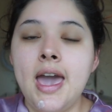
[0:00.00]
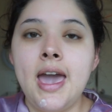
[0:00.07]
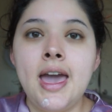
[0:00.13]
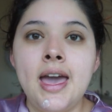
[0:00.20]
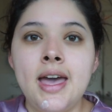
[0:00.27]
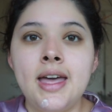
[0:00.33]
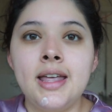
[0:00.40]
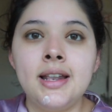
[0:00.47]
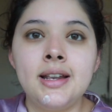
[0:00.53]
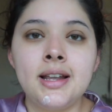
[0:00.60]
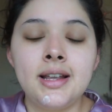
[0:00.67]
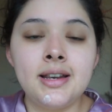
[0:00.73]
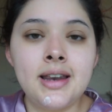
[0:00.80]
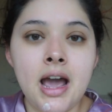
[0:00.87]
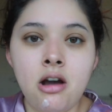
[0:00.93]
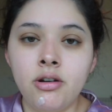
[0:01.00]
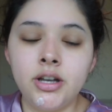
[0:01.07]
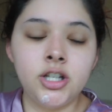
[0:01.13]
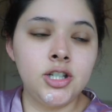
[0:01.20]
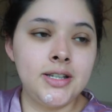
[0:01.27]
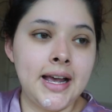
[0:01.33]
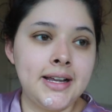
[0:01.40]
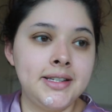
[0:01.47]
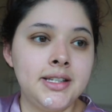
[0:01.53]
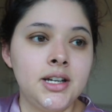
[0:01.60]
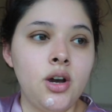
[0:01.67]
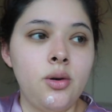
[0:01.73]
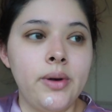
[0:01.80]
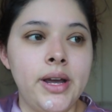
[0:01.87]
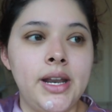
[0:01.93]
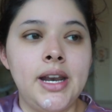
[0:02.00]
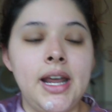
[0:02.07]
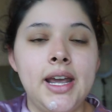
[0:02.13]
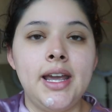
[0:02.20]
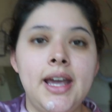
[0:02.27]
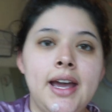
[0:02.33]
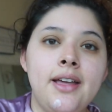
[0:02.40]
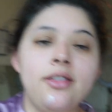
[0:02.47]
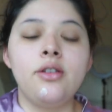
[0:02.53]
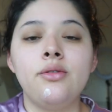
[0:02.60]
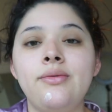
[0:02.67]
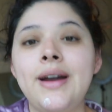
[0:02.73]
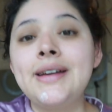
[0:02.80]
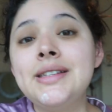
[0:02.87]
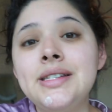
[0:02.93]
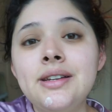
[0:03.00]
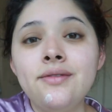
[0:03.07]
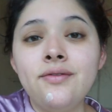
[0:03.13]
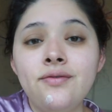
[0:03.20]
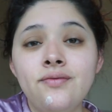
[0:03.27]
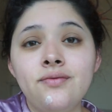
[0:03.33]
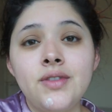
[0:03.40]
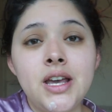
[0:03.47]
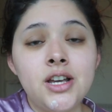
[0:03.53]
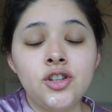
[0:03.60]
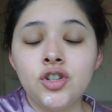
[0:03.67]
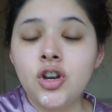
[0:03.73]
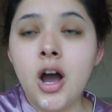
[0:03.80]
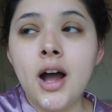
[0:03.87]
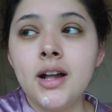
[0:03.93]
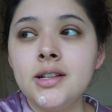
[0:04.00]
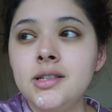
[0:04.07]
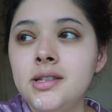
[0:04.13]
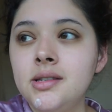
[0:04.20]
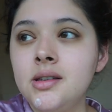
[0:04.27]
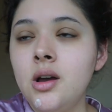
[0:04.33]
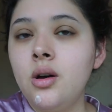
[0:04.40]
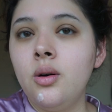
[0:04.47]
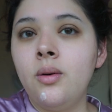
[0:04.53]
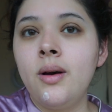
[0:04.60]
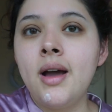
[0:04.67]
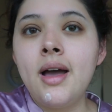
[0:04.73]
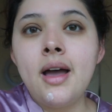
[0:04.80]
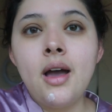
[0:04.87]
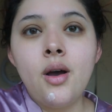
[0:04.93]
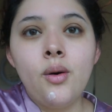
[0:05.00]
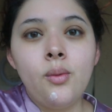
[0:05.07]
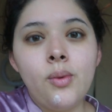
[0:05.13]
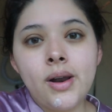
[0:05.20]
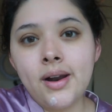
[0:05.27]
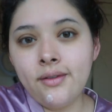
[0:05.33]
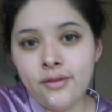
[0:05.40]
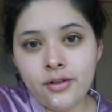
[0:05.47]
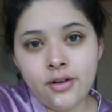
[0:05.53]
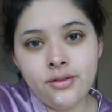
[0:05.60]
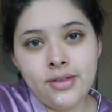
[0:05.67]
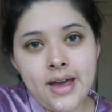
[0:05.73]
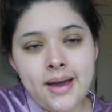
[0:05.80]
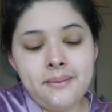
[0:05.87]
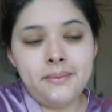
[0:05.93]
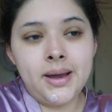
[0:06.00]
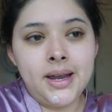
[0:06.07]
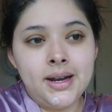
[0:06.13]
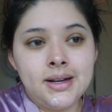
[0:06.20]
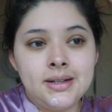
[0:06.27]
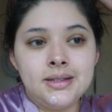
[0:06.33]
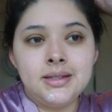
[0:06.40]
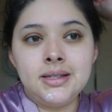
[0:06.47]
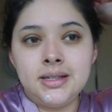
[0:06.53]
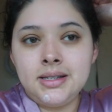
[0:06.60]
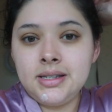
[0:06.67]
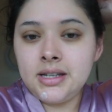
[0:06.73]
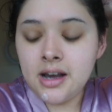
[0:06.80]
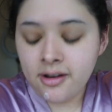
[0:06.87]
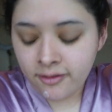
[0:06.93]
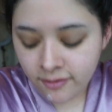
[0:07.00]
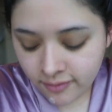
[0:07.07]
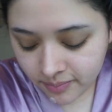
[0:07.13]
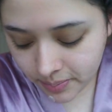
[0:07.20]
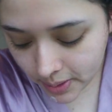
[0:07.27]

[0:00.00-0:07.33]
And now he just has to go in and get the rest of his shots. So whatever that might consist of.